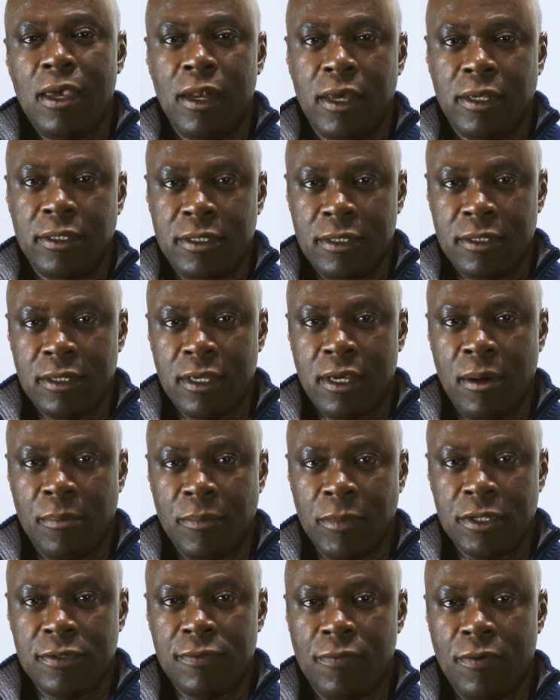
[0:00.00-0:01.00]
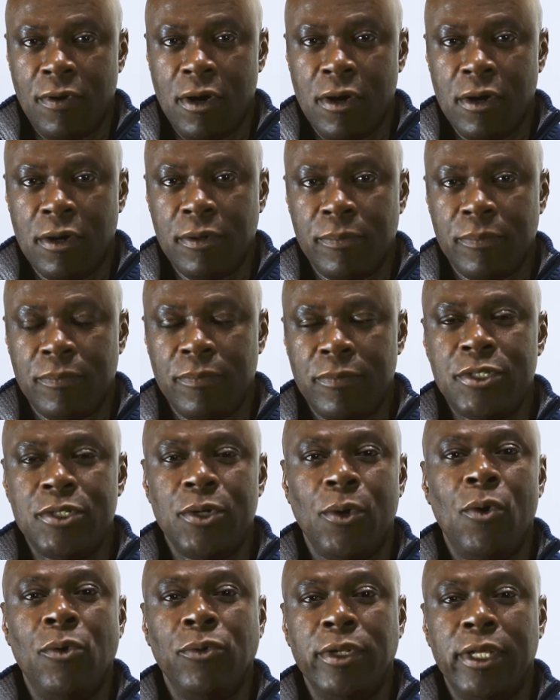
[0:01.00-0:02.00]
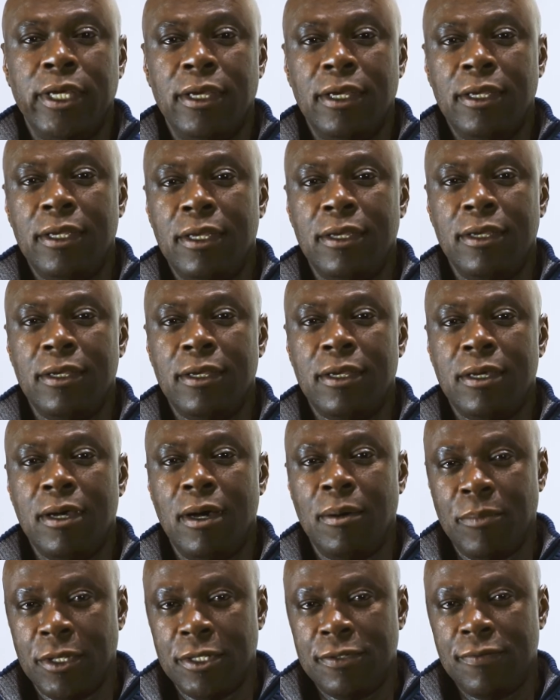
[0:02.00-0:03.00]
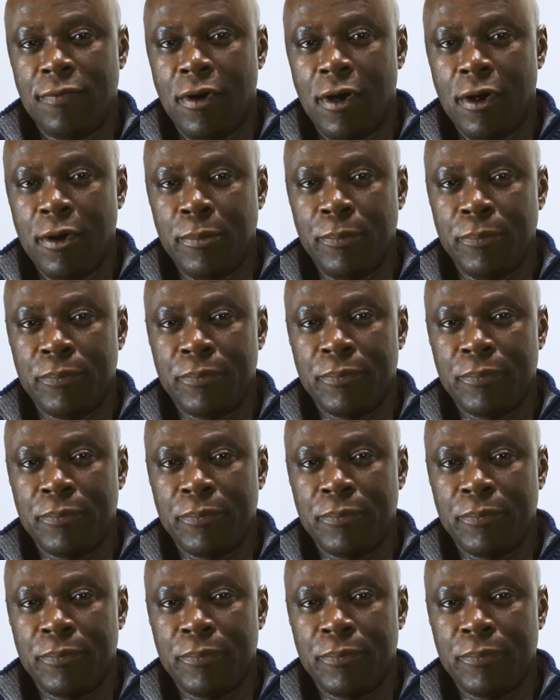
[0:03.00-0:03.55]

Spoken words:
And I didn't come this far to only come this far.